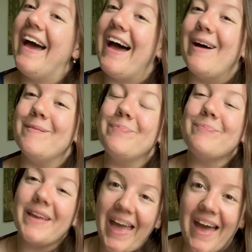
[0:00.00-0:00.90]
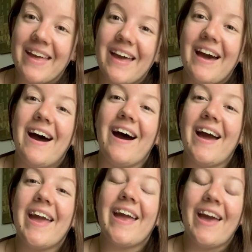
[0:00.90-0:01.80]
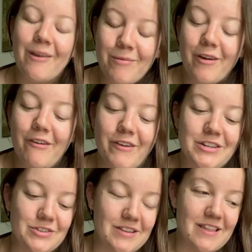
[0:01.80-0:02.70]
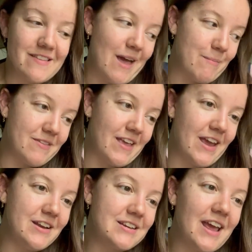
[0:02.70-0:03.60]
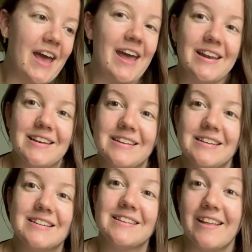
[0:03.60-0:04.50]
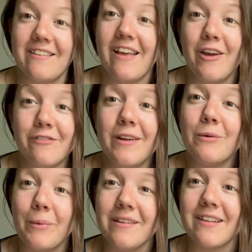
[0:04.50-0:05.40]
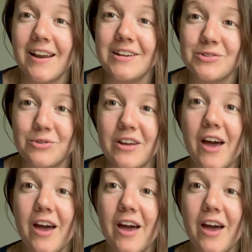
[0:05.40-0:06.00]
But yeah, I hope you have enjoyed this episode, and this hopefully will be slightly shorter.